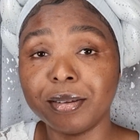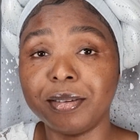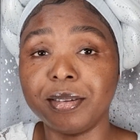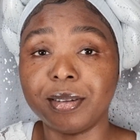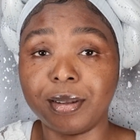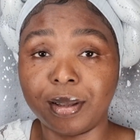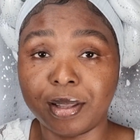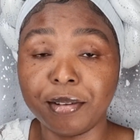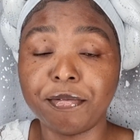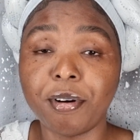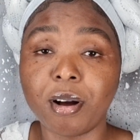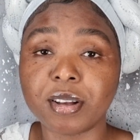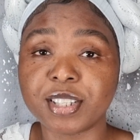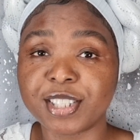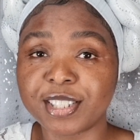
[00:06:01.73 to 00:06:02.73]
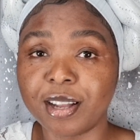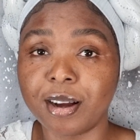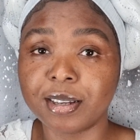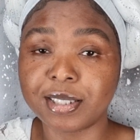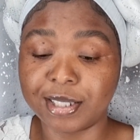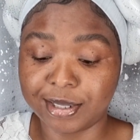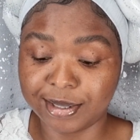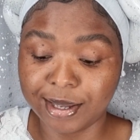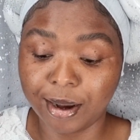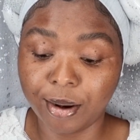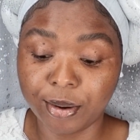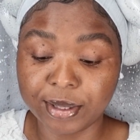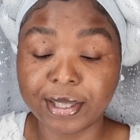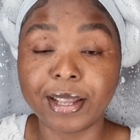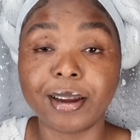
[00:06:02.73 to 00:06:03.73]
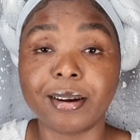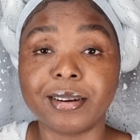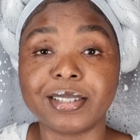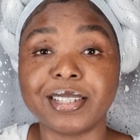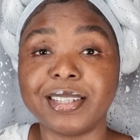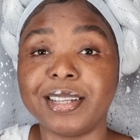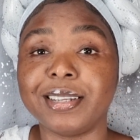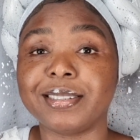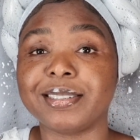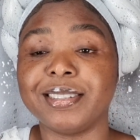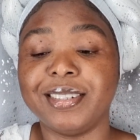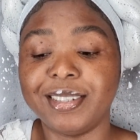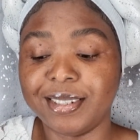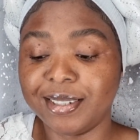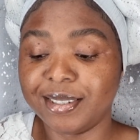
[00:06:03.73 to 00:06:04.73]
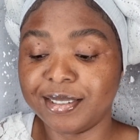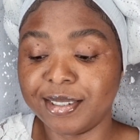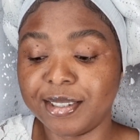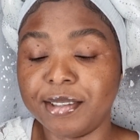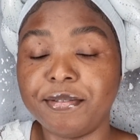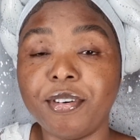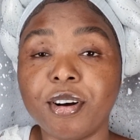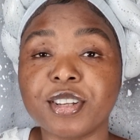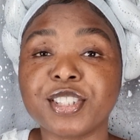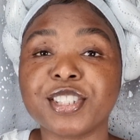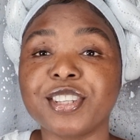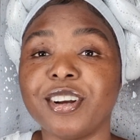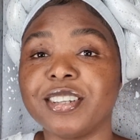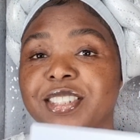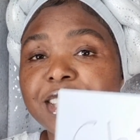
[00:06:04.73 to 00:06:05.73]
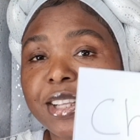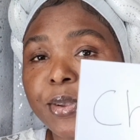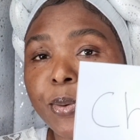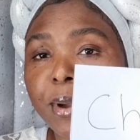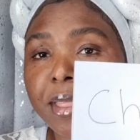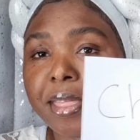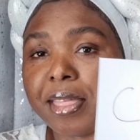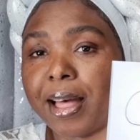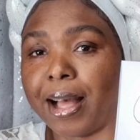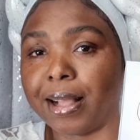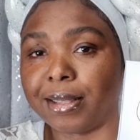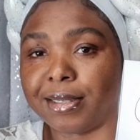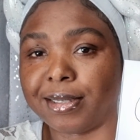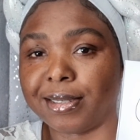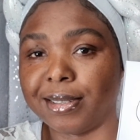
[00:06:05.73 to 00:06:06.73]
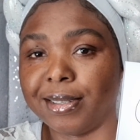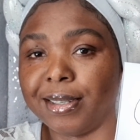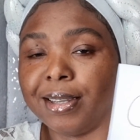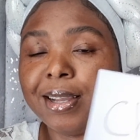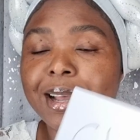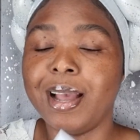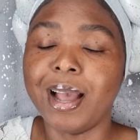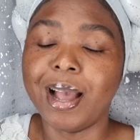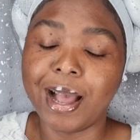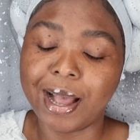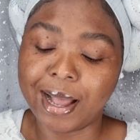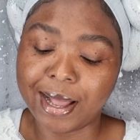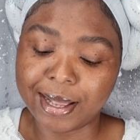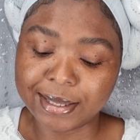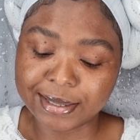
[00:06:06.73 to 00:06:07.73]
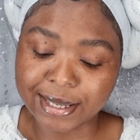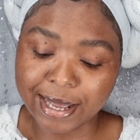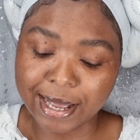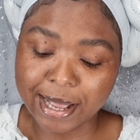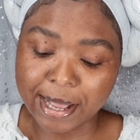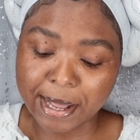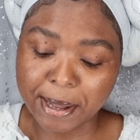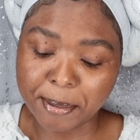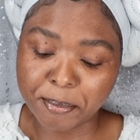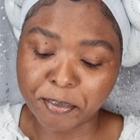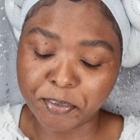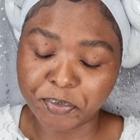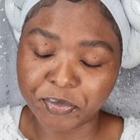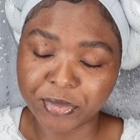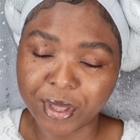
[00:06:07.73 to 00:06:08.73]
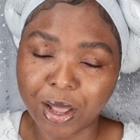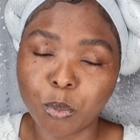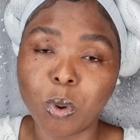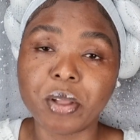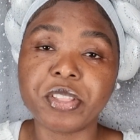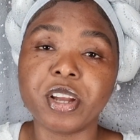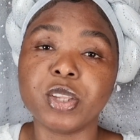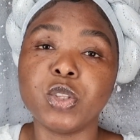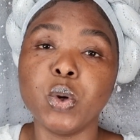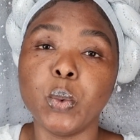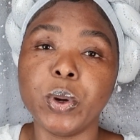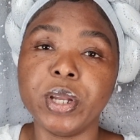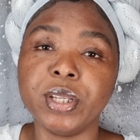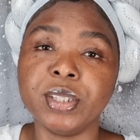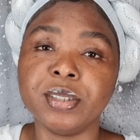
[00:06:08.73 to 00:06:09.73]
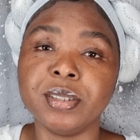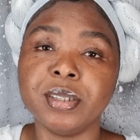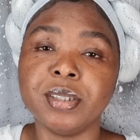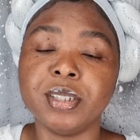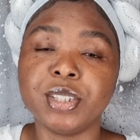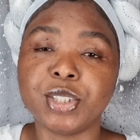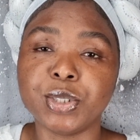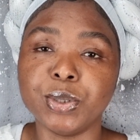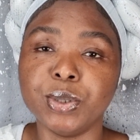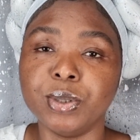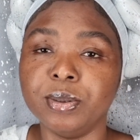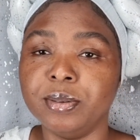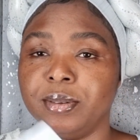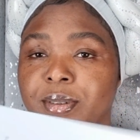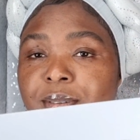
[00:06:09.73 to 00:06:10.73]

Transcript: the Devok started down there, isn't it? The Devok started with that. And, um, and what they're doing to